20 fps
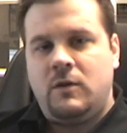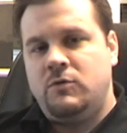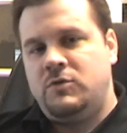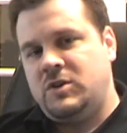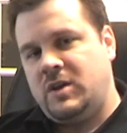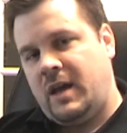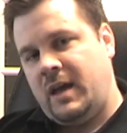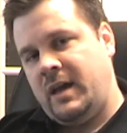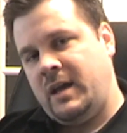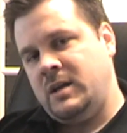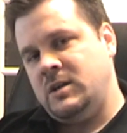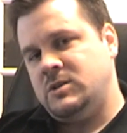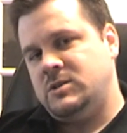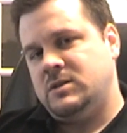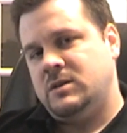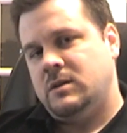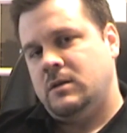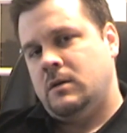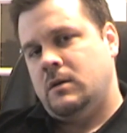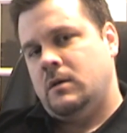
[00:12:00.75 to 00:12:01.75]
you
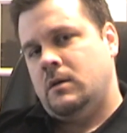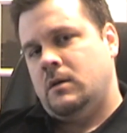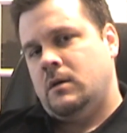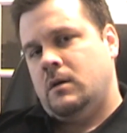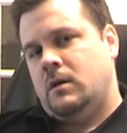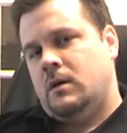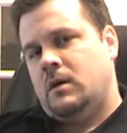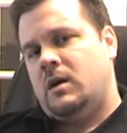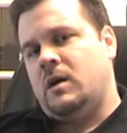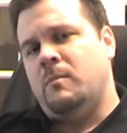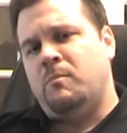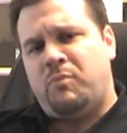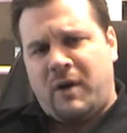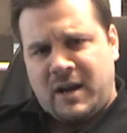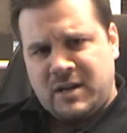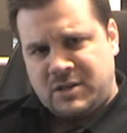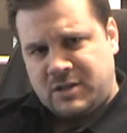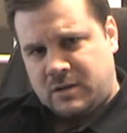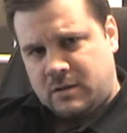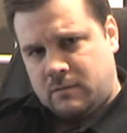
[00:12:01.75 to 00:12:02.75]
change
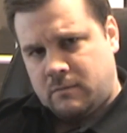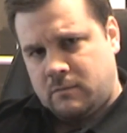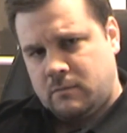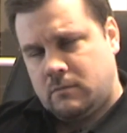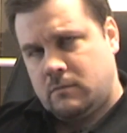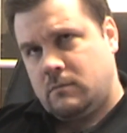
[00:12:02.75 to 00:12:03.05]
compression,